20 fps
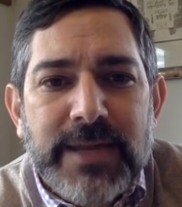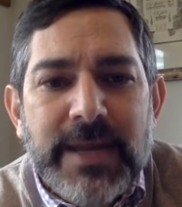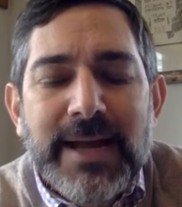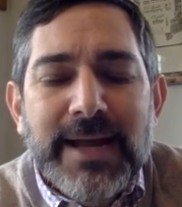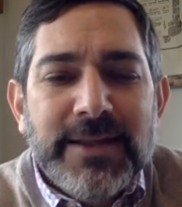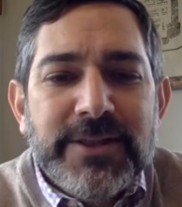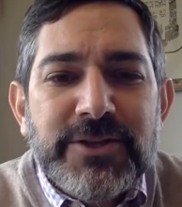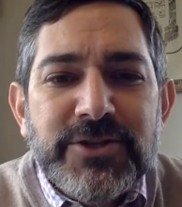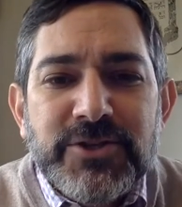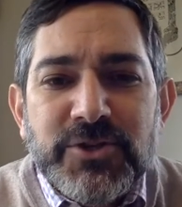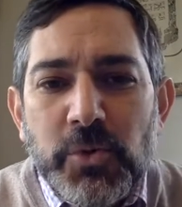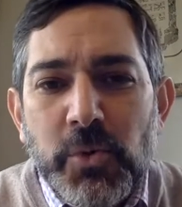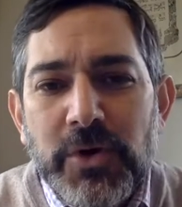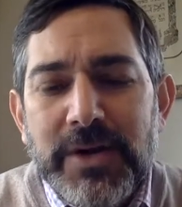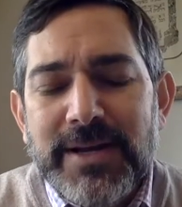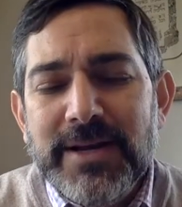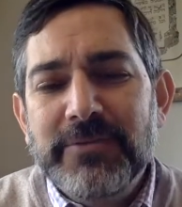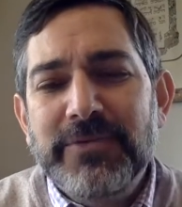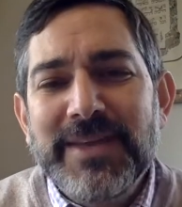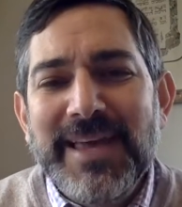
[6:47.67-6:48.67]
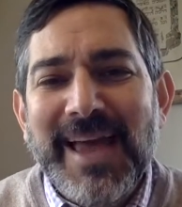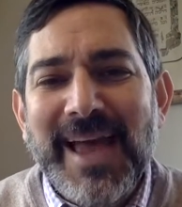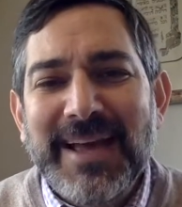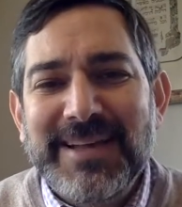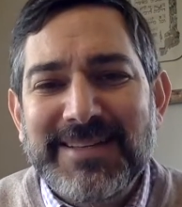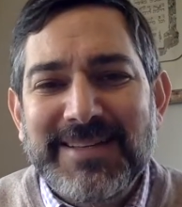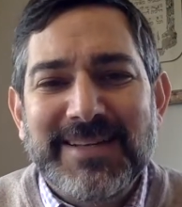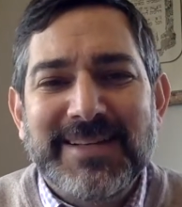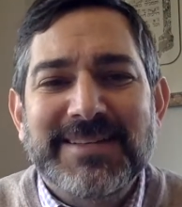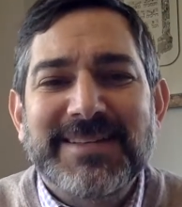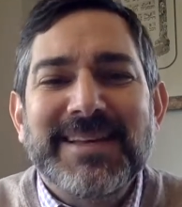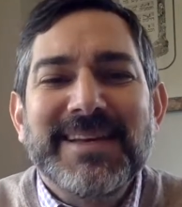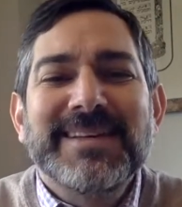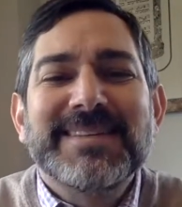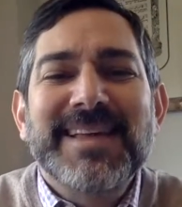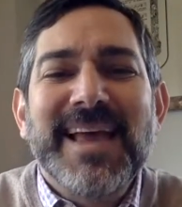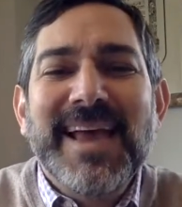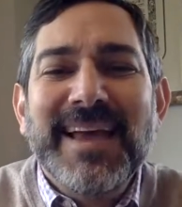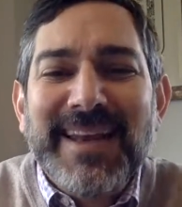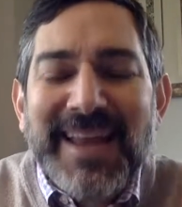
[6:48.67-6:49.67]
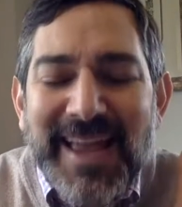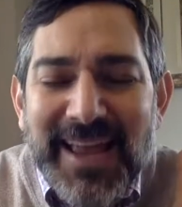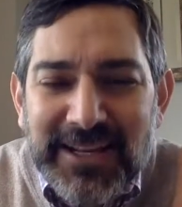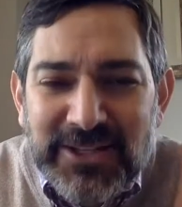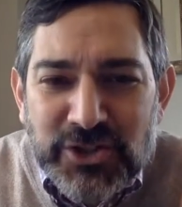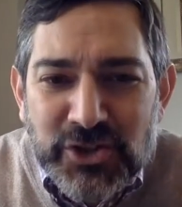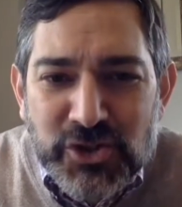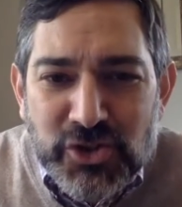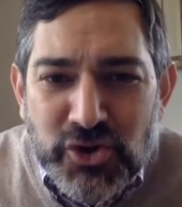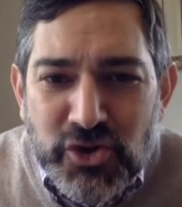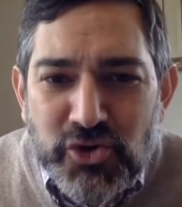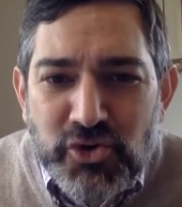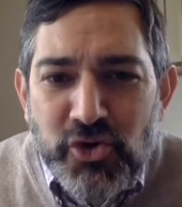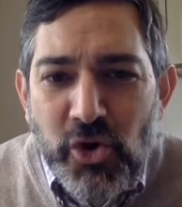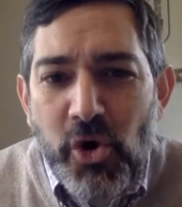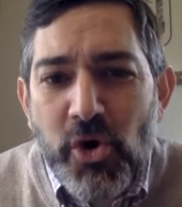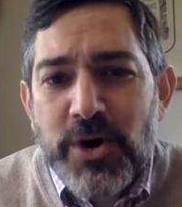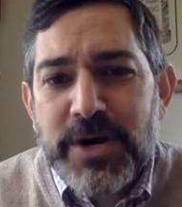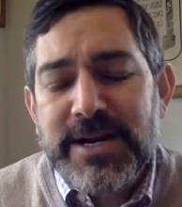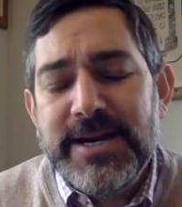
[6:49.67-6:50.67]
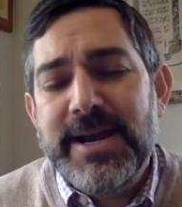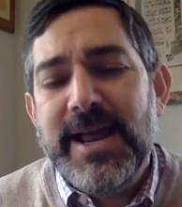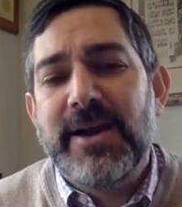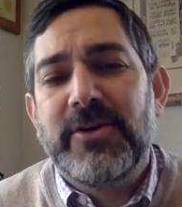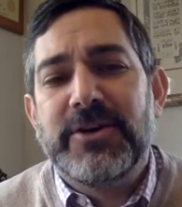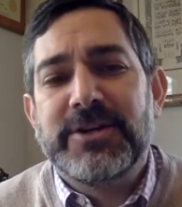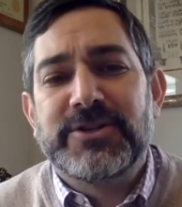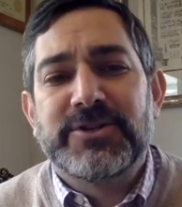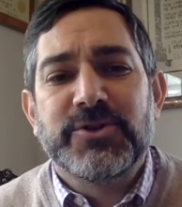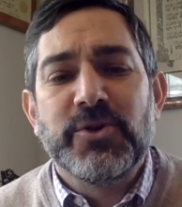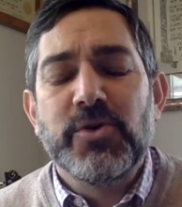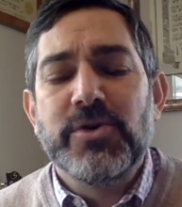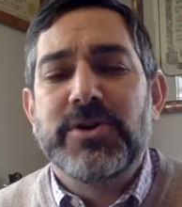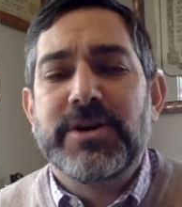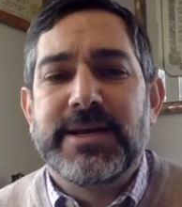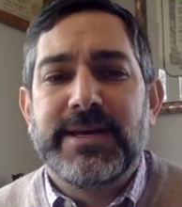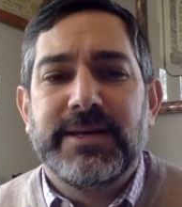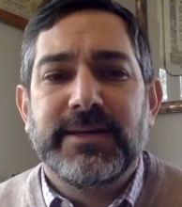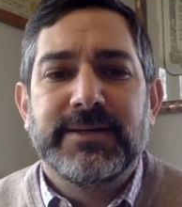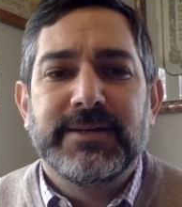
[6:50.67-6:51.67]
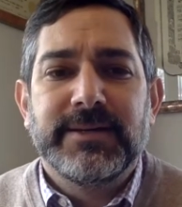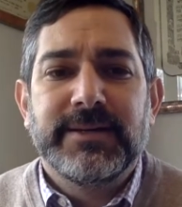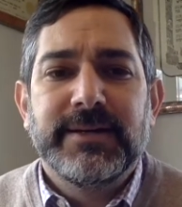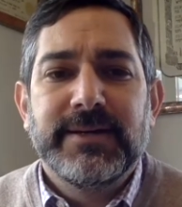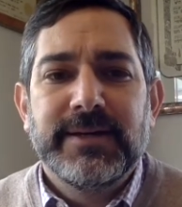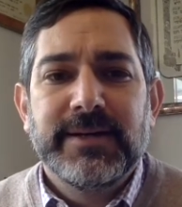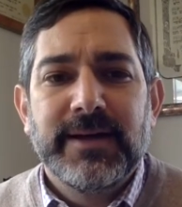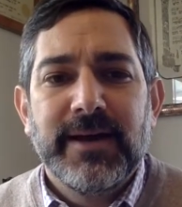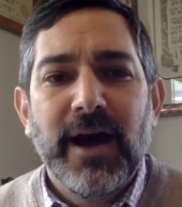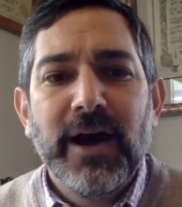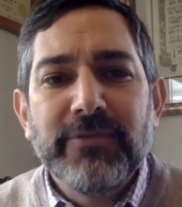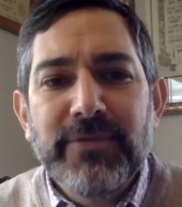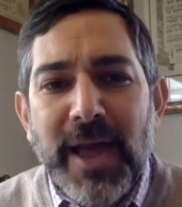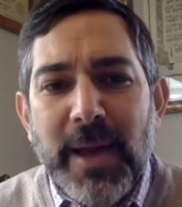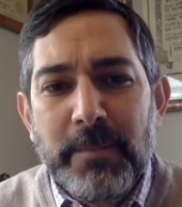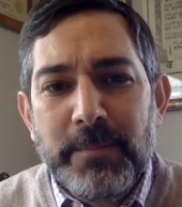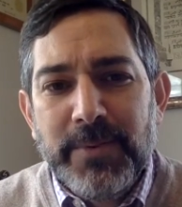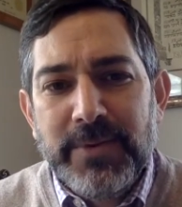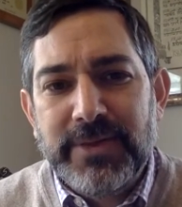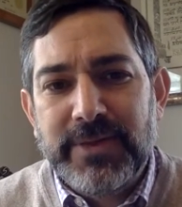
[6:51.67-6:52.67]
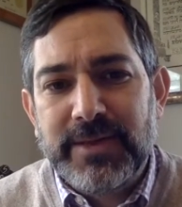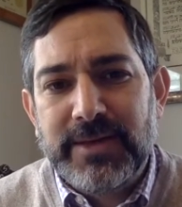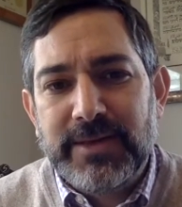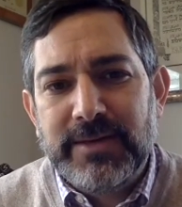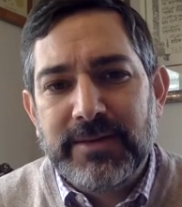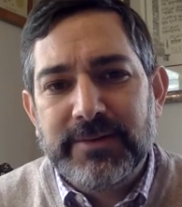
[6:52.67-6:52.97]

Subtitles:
The story of the Exodus is an extraordinary story of empathy.